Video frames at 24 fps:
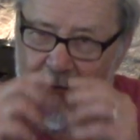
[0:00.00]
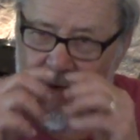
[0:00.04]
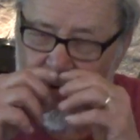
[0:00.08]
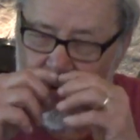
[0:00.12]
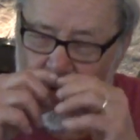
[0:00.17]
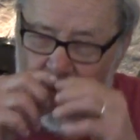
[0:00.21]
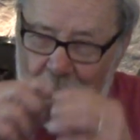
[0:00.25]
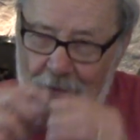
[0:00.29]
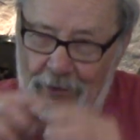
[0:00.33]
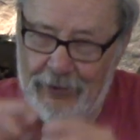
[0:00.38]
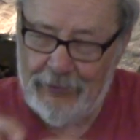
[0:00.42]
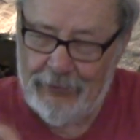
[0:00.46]
is
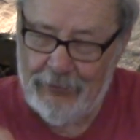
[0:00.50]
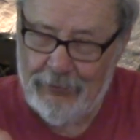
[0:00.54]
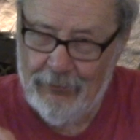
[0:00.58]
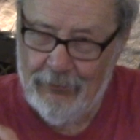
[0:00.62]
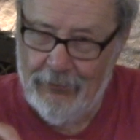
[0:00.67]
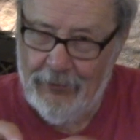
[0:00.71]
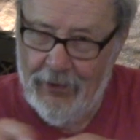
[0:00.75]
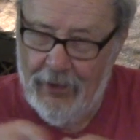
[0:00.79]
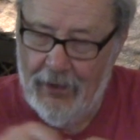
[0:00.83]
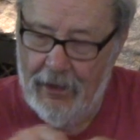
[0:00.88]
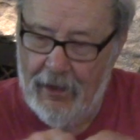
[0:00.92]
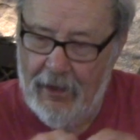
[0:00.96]
going through
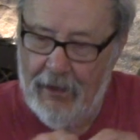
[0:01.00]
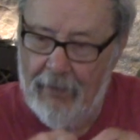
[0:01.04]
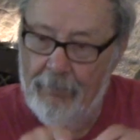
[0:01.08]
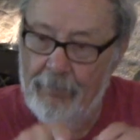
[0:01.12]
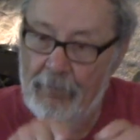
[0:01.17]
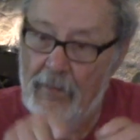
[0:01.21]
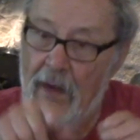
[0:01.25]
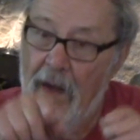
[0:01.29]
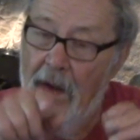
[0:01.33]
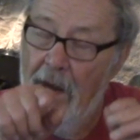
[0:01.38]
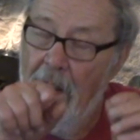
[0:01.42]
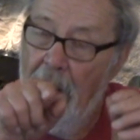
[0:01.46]
the heart,
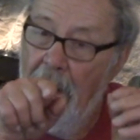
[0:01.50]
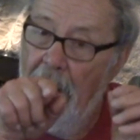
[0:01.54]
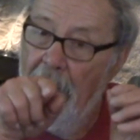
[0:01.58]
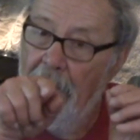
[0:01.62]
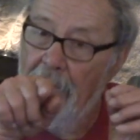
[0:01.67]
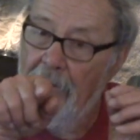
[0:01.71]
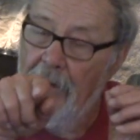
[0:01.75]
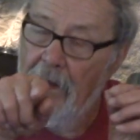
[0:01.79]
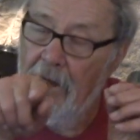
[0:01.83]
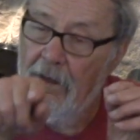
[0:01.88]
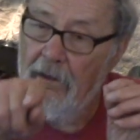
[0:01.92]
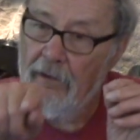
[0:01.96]

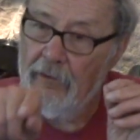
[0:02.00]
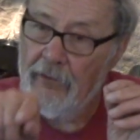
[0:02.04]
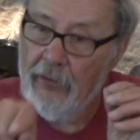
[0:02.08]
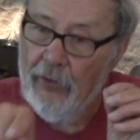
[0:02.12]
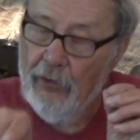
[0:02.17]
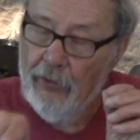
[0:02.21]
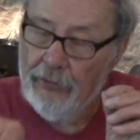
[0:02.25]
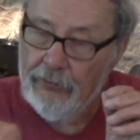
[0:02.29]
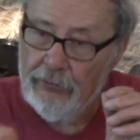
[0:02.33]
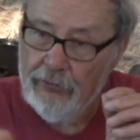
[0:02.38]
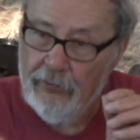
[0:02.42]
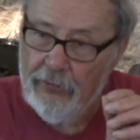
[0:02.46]
and then it'll
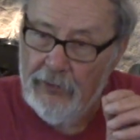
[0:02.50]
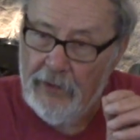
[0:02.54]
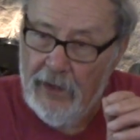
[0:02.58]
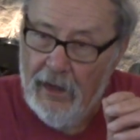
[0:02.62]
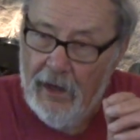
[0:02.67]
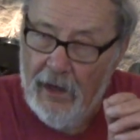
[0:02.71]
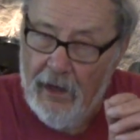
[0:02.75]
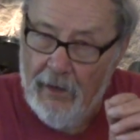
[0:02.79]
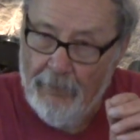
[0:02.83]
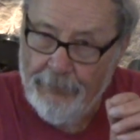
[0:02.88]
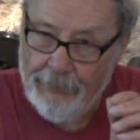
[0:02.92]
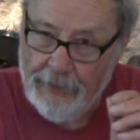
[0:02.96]
go through the
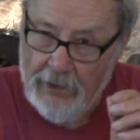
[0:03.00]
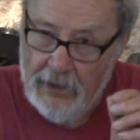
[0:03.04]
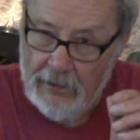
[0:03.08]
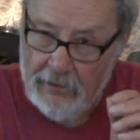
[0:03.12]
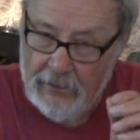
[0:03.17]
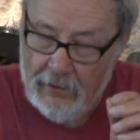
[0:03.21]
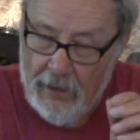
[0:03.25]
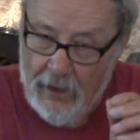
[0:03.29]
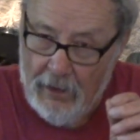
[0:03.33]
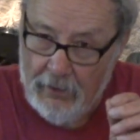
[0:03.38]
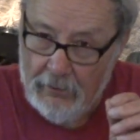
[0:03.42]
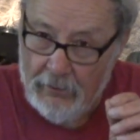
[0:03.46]
opposite
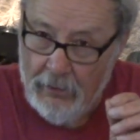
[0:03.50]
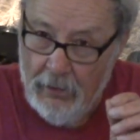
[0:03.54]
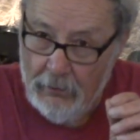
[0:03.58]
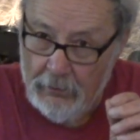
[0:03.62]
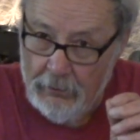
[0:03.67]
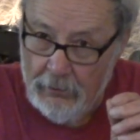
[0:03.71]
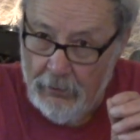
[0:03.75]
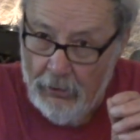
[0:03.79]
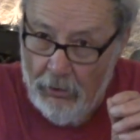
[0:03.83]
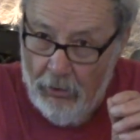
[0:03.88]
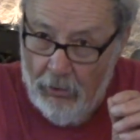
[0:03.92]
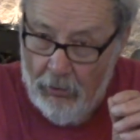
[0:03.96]
lung
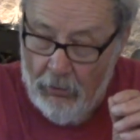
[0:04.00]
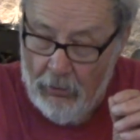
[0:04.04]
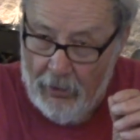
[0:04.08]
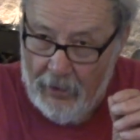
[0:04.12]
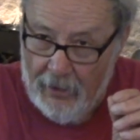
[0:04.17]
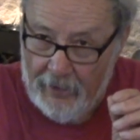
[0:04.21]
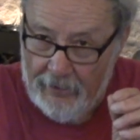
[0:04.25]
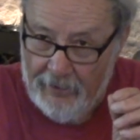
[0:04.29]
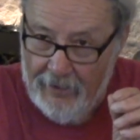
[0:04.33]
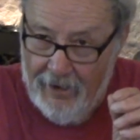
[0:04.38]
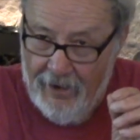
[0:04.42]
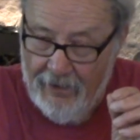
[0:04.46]
low
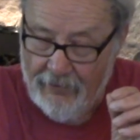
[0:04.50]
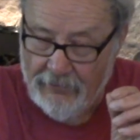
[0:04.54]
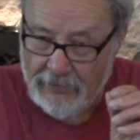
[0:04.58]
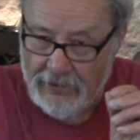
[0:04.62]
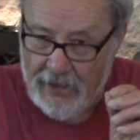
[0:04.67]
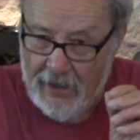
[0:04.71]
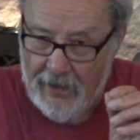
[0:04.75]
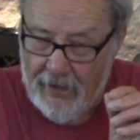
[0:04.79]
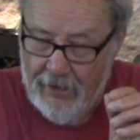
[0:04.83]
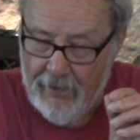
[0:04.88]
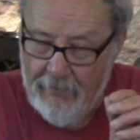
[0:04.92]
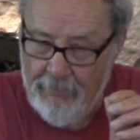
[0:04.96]
on that
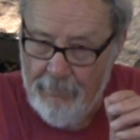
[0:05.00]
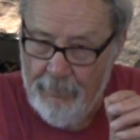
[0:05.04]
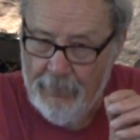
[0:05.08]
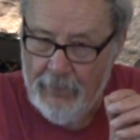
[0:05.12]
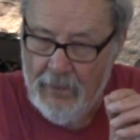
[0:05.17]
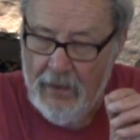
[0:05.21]
side,